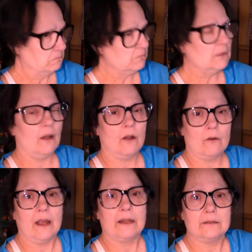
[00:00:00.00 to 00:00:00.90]
All
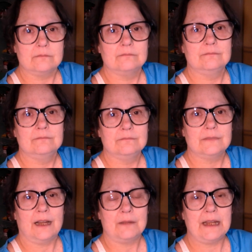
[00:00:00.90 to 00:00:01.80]
right.
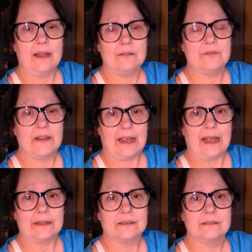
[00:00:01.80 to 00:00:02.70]
I'm down for that.
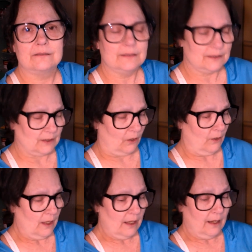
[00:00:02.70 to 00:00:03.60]
So
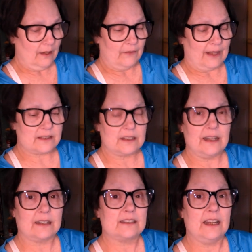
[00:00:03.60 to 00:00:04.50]
that's the
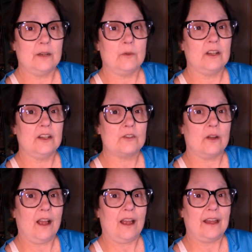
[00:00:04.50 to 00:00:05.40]
next thing we're going to
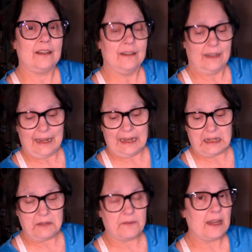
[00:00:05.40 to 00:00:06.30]
try. And
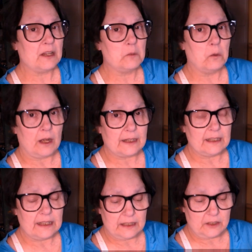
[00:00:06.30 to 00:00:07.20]
if I can walk
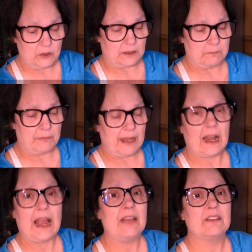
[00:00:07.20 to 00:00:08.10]
again, you can bet
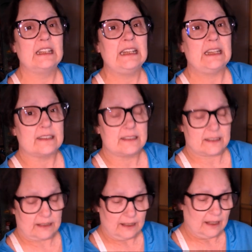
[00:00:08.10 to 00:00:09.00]
I have a list.
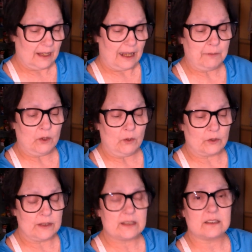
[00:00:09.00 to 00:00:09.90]
I'm going
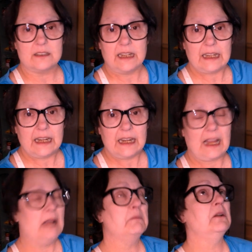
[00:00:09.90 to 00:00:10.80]
crystal digging.
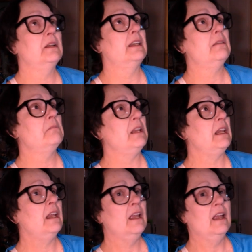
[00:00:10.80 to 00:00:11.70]
I'm going to get
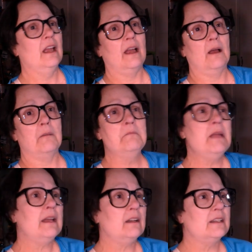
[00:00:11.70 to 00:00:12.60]
me a
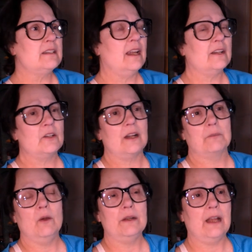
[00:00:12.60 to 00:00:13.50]
metal detector, and I'm
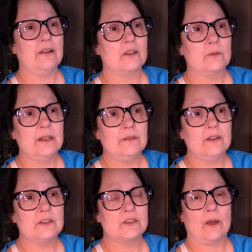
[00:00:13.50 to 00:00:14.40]
going down to the
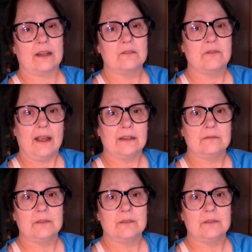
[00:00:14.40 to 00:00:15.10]
river so I can find,